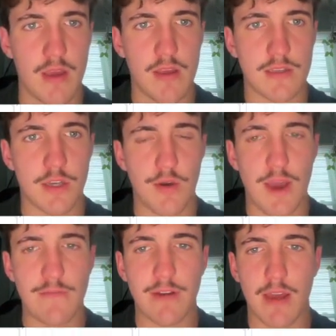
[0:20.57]
So
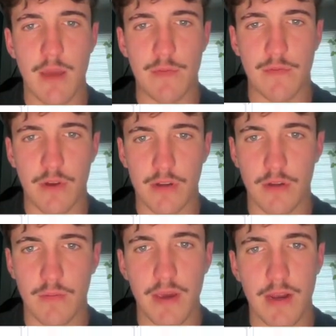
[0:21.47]
every night before I go to
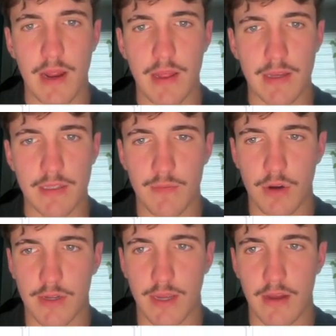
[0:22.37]
bed, I like to
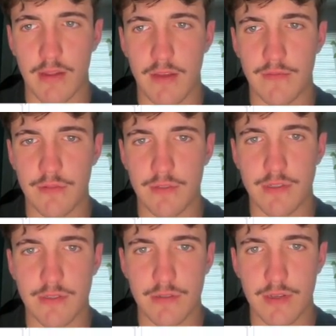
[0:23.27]
mark out levels